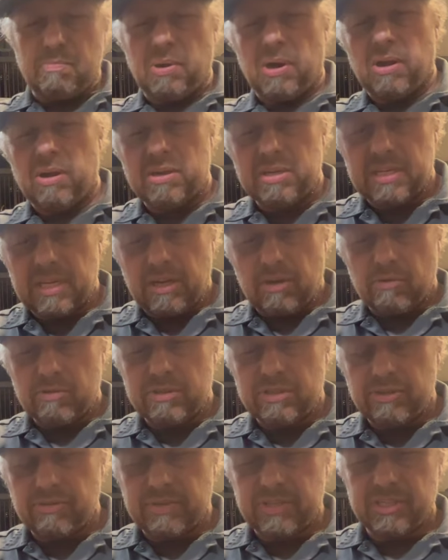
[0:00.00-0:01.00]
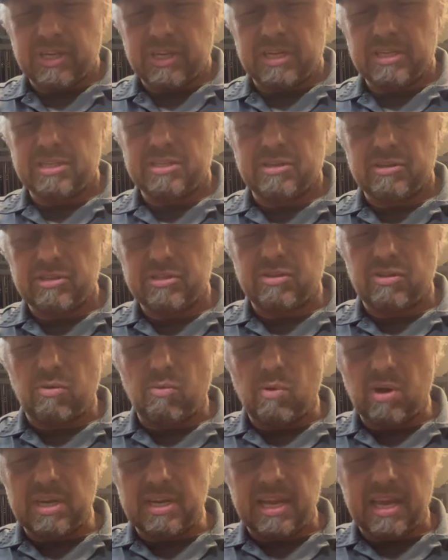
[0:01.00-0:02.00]
part that goes to adjuster, so the
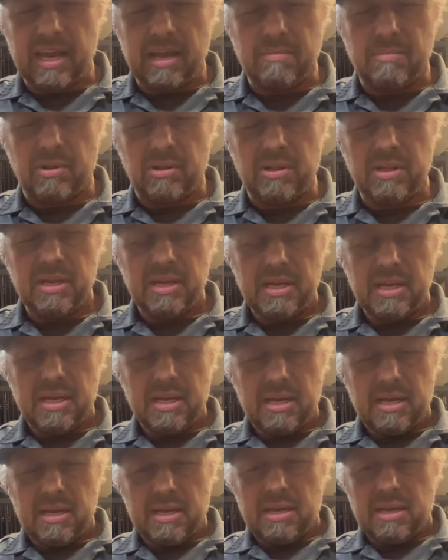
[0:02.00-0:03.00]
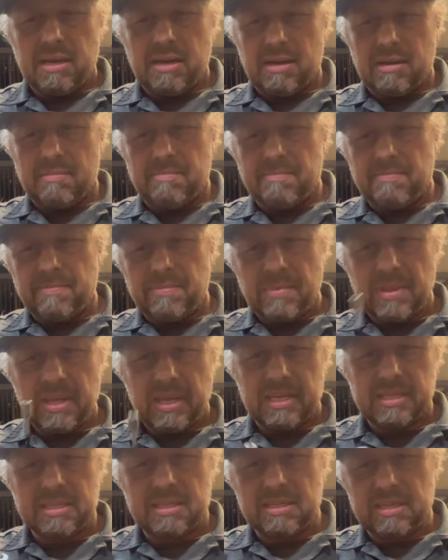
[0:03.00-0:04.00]
one cable
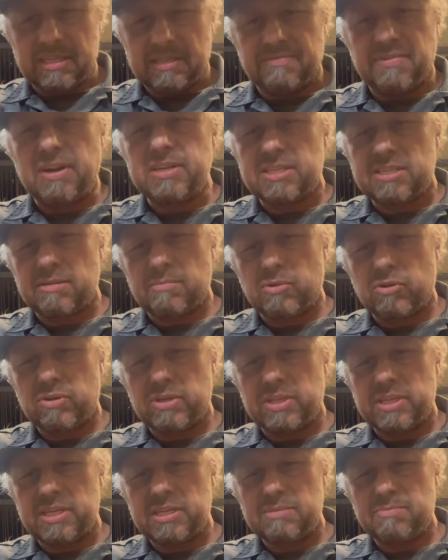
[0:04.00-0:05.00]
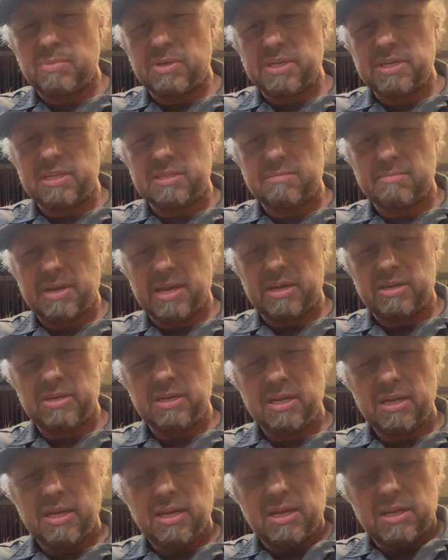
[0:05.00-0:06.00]
is very similar to this, but it doesn't matter.
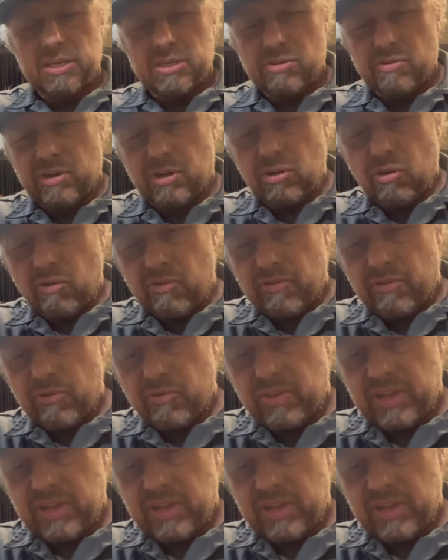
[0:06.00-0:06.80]
So it'll go through